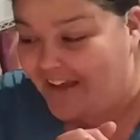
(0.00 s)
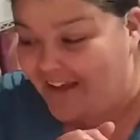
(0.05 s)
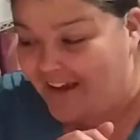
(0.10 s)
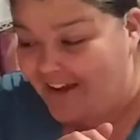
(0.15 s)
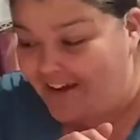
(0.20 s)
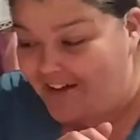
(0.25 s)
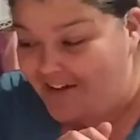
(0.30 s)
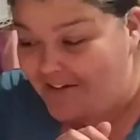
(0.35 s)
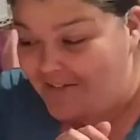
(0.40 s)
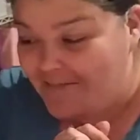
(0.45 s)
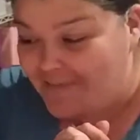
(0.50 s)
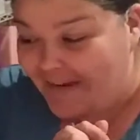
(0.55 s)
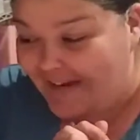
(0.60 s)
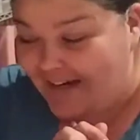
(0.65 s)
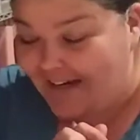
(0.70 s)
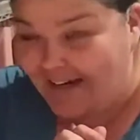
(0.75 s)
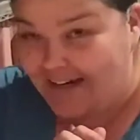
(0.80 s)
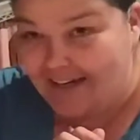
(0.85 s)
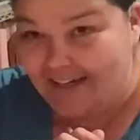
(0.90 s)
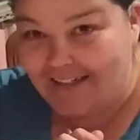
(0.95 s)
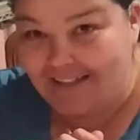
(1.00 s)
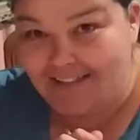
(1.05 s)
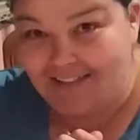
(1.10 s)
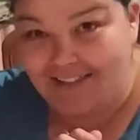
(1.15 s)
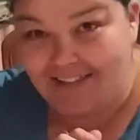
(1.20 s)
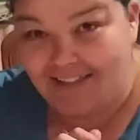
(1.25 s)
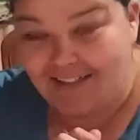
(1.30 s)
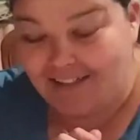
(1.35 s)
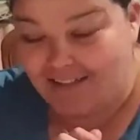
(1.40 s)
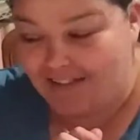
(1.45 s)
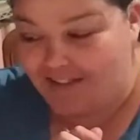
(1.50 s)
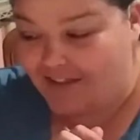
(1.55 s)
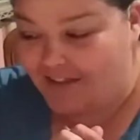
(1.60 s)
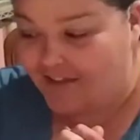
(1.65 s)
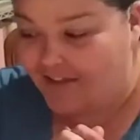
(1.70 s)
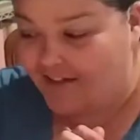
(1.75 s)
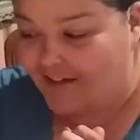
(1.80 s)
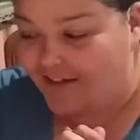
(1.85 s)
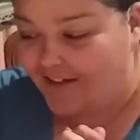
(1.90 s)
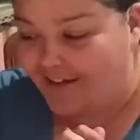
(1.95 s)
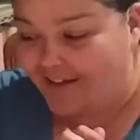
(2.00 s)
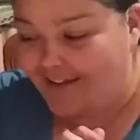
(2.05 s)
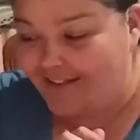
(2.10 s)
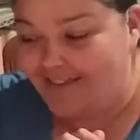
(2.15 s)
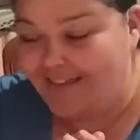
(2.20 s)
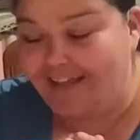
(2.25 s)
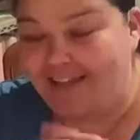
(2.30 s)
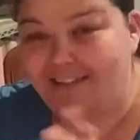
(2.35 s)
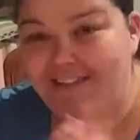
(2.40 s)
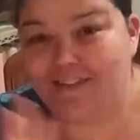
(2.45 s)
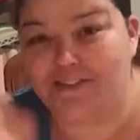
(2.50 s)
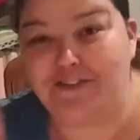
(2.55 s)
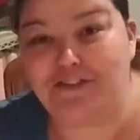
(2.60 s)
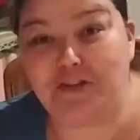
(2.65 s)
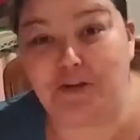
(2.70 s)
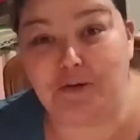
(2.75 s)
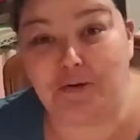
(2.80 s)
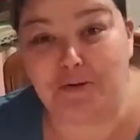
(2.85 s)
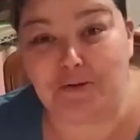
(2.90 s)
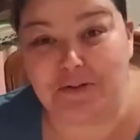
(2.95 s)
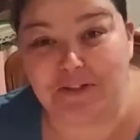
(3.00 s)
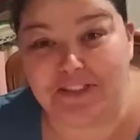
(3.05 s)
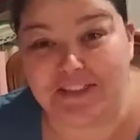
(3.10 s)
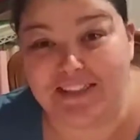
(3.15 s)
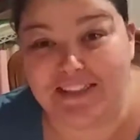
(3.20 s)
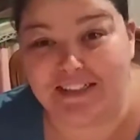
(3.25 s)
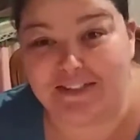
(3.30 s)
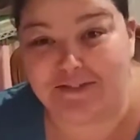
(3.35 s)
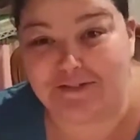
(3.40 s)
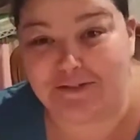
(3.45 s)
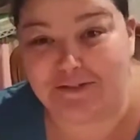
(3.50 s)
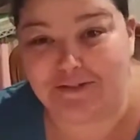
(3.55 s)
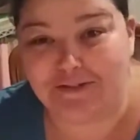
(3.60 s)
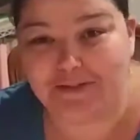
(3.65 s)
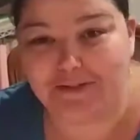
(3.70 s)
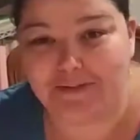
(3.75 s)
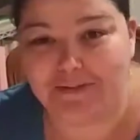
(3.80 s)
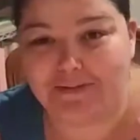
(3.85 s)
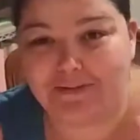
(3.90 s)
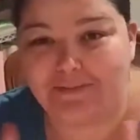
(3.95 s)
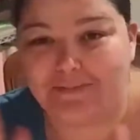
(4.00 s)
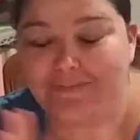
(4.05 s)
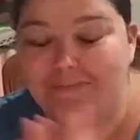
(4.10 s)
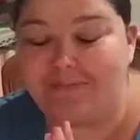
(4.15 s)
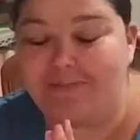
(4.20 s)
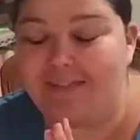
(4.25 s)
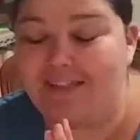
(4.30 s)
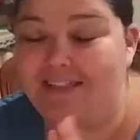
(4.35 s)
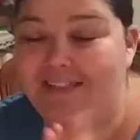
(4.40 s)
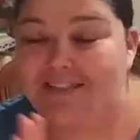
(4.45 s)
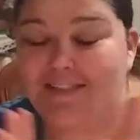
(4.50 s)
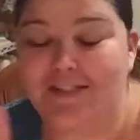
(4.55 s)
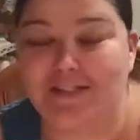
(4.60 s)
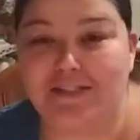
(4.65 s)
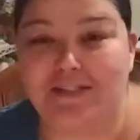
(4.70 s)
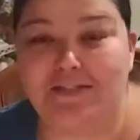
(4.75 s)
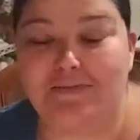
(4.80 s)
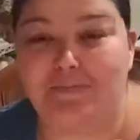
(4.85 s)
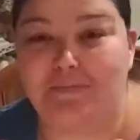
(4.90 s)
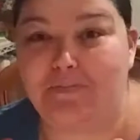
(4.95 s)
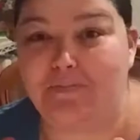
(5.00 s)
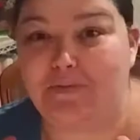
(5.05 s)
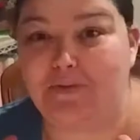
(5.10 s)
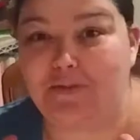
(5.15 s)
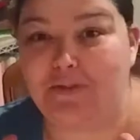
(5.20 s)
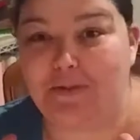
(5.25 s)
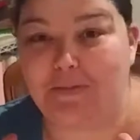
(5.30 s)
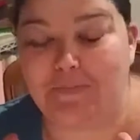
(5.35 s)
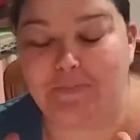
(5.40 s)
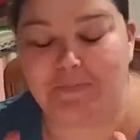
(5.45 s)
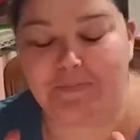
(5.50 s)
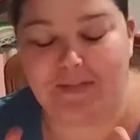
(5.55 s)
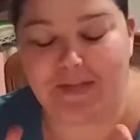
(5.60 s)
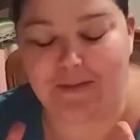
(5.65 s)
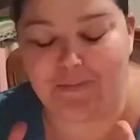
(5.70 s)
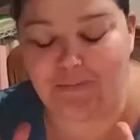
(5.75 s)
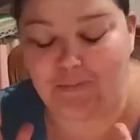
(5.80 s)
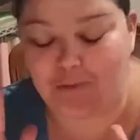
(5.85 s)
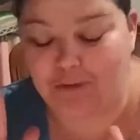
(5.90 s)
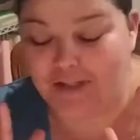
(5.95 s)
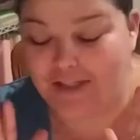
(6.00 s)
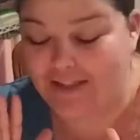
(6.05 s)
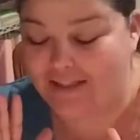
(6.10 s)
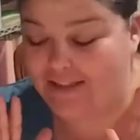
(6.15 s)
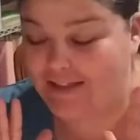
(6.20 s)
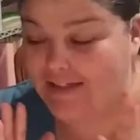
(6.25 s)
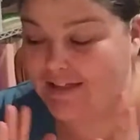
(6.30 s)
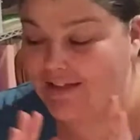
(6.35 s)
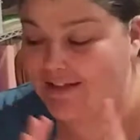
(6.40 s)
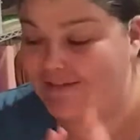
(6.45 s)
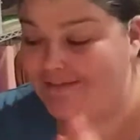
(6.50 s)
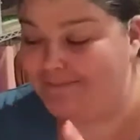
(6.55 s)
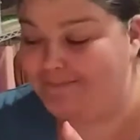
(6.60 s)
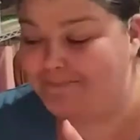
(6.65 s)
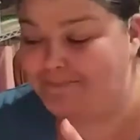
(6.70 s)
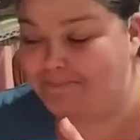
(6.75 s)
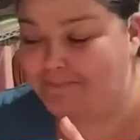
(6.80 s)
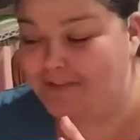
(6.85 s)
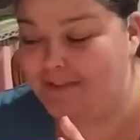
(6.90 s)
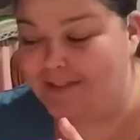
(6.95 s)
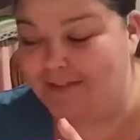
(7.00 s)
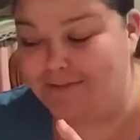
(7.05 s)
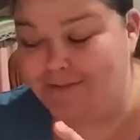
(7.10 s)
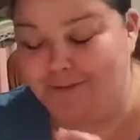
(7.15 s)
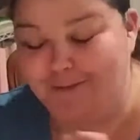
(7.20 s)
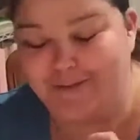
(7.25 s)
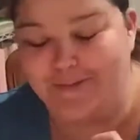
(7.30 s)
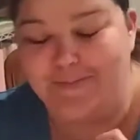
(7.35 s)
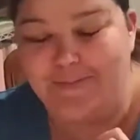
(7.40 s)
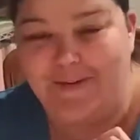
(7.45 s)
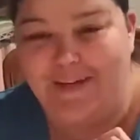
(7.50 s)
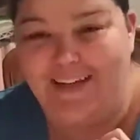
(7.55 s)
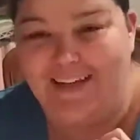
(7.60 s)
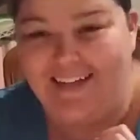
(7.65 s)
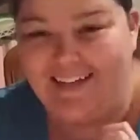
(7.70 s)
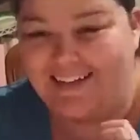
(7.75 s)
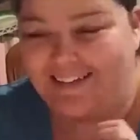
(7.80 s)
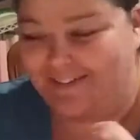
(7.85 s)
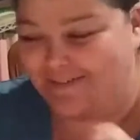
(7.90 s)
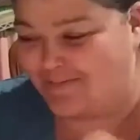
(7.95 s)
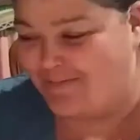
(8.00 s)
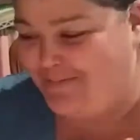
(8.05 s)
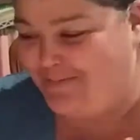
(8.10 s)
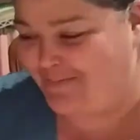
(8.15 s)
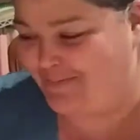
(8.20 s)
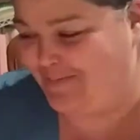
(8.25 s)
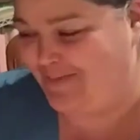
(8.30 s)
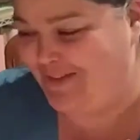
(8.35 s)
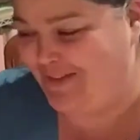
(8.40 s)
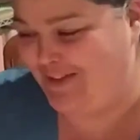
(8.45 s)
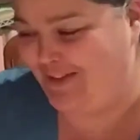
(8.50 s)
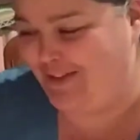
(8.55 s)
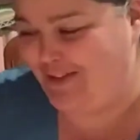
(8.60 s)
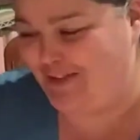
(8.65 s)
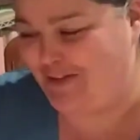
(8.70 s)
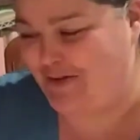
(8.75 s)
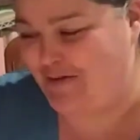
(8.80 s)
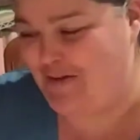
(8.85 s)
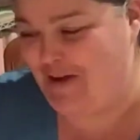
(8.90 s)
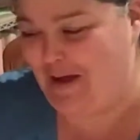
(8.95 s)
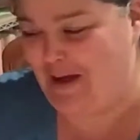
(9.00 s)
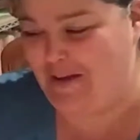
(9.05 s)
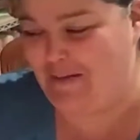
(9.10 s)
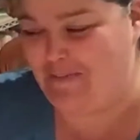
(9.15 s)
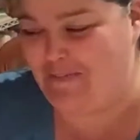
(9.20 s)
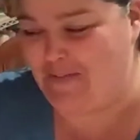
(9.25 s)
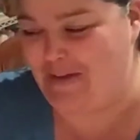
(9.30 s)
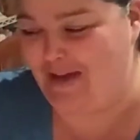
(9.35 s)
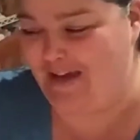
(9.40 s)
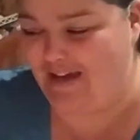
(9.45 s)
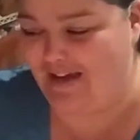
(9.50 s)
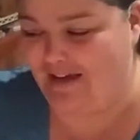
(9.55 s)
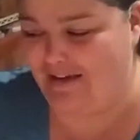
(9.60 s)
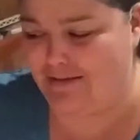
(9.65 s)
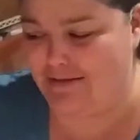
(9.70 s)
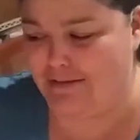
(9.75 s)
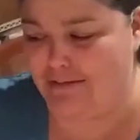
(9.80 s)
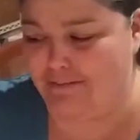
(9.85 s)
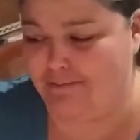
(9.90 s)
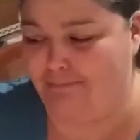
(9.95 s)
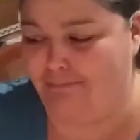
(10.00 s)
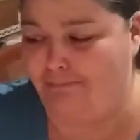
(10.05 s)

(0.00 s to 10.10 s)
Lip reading: Oh my gosh. That just totally tickles. That just completely tickles me. I'm so happy it has a